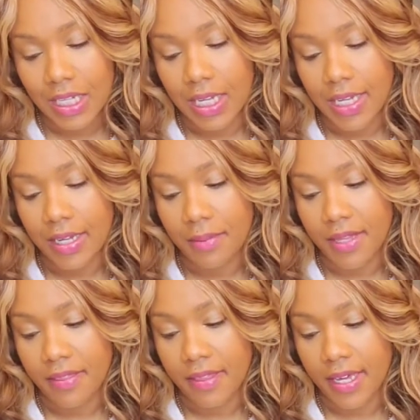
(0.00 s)

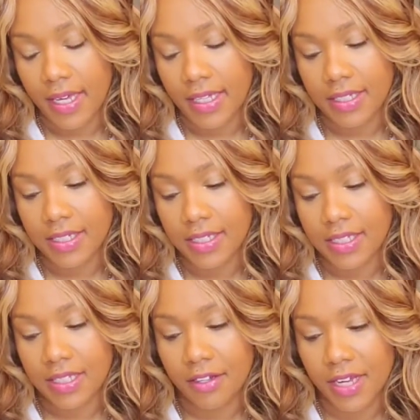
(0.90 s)
And that
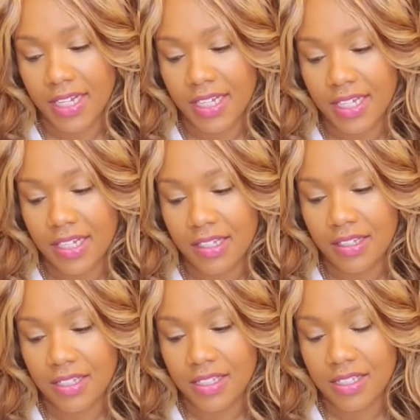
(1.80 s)
they're kind of getting
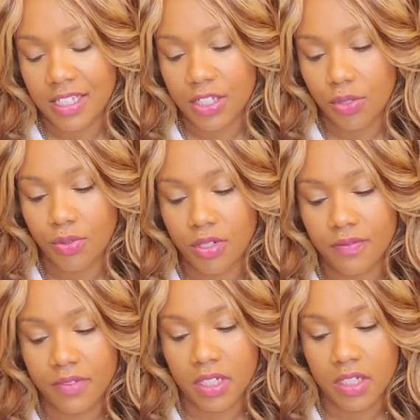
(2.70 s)
this intuitive
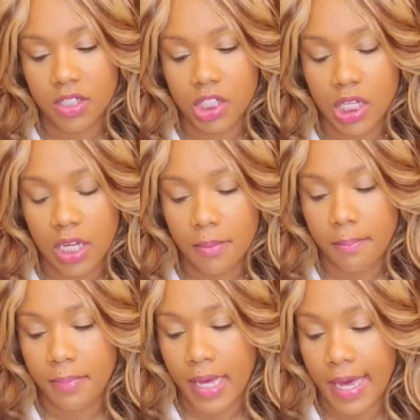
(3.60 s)
nudge to come
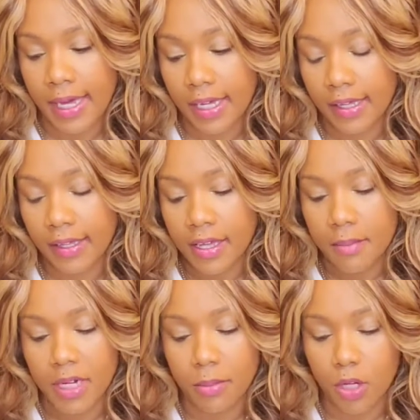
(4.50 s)
back.
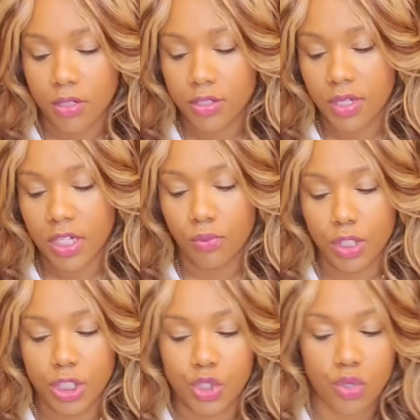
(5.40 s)
But I'm also getting
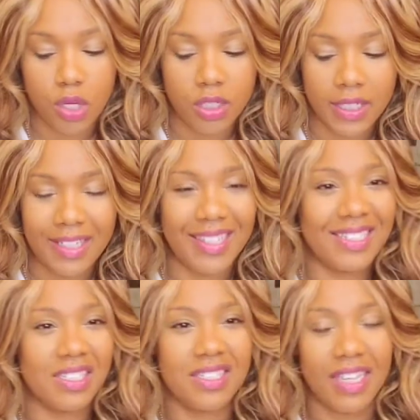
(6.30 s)
really strongly, they
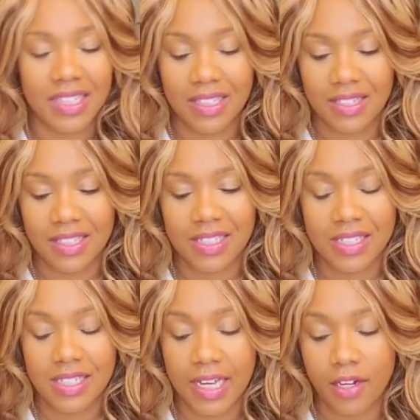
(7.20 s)
just think that this is
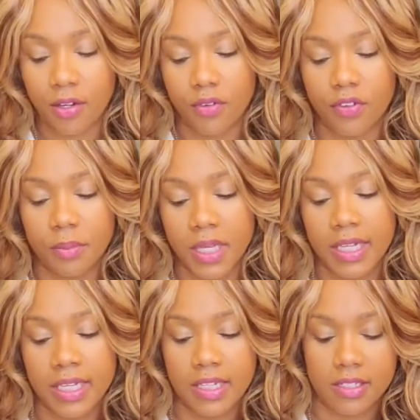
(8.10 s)
not over. I'm kind
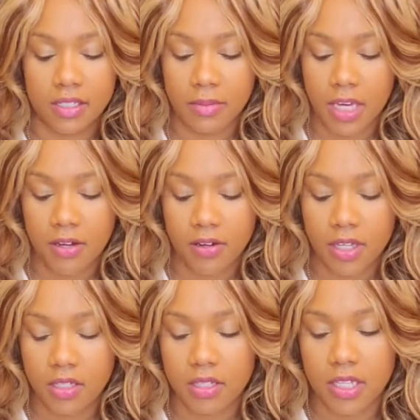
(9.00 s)
of getting some
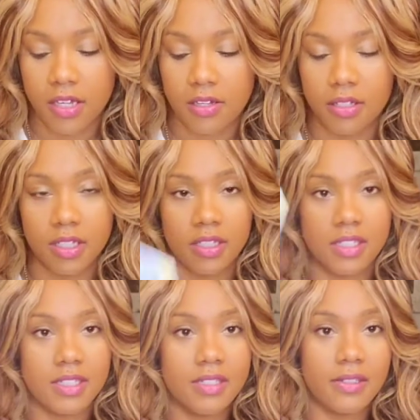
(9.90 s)
arrogance here. Look at
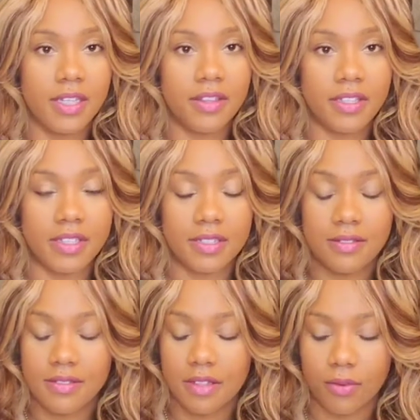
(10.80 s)
this.
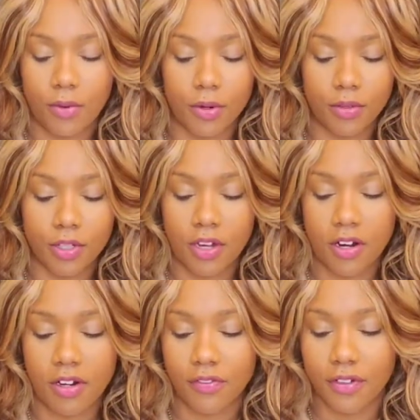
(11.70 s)
The World
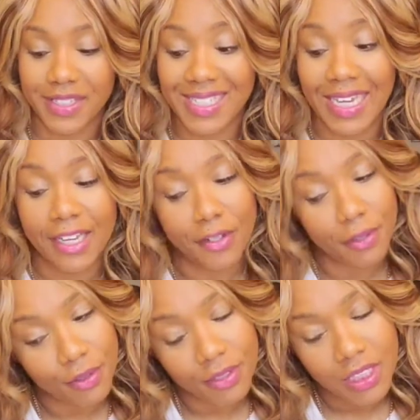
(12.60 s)
card for a
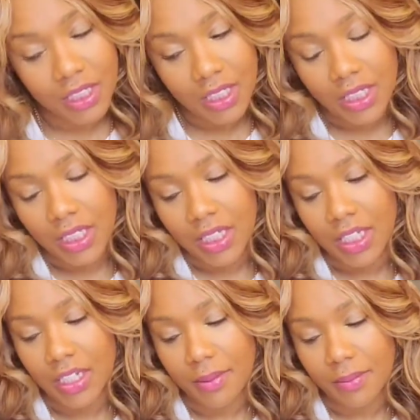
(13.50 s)
cycle.
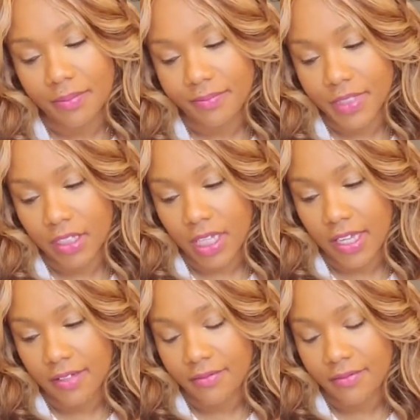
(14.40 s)
So yeah,